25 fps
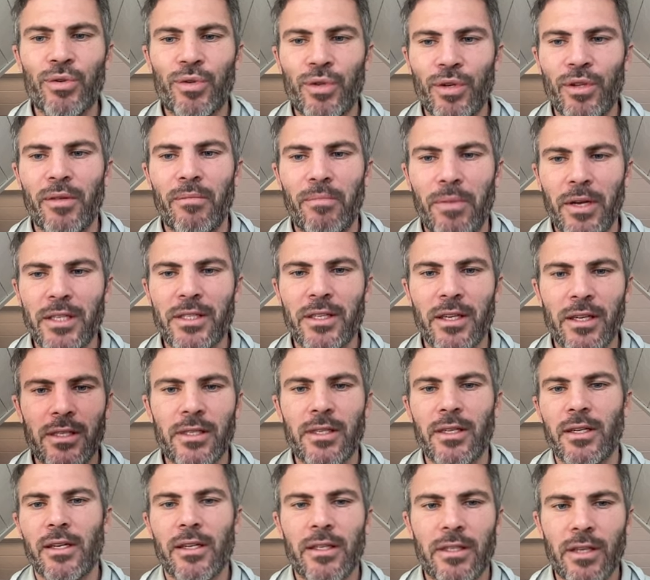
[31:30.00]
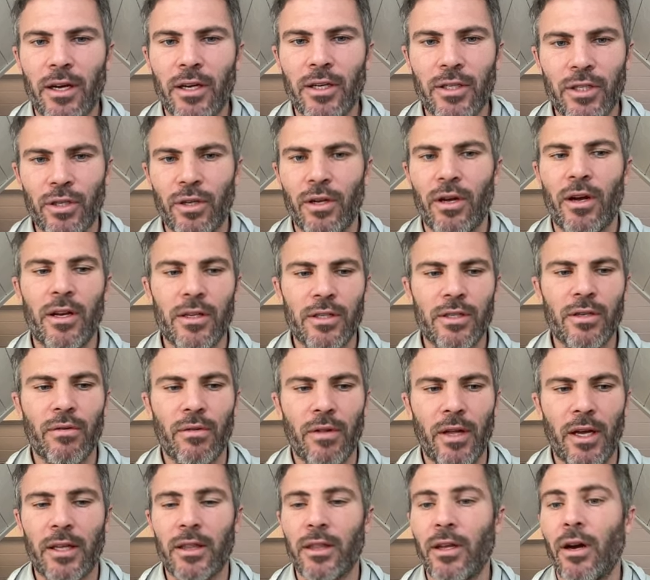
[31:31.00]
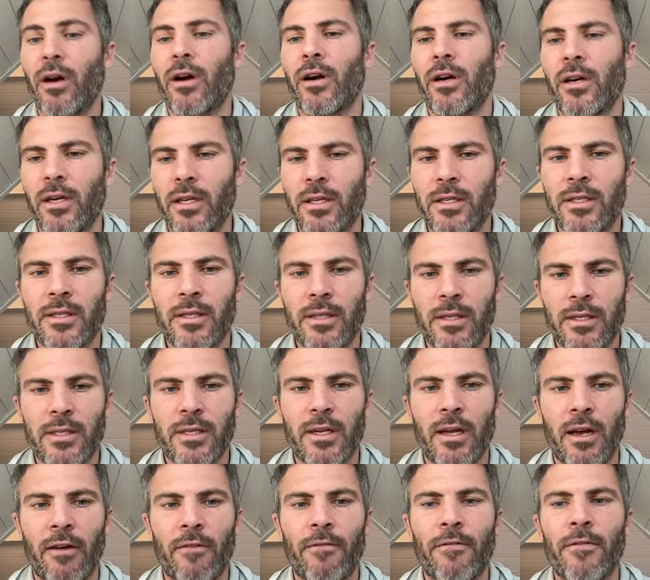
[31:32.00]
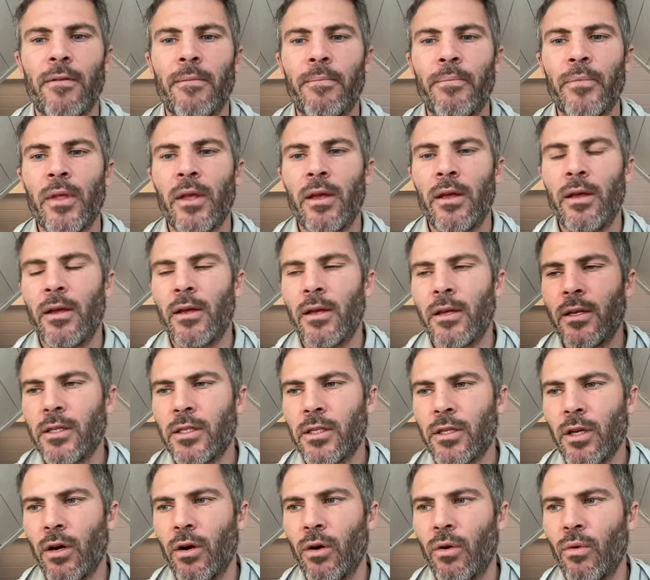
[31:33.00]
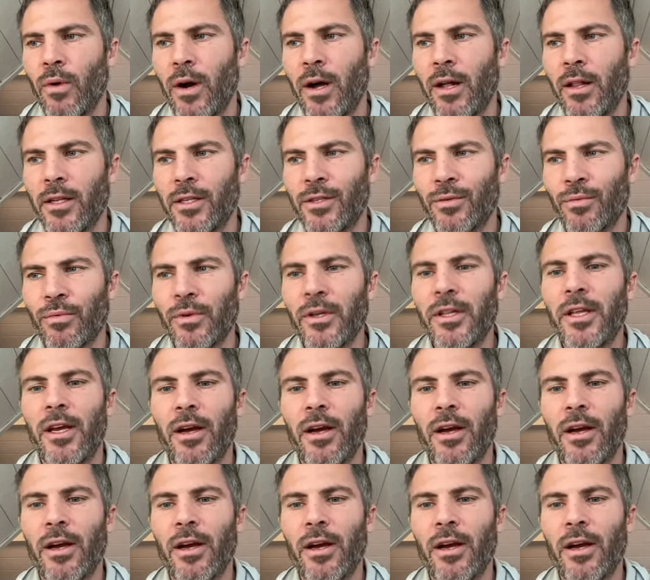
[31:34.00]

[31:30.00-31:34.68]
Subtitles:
to the business, and it's also the hardest stuff. So while it's really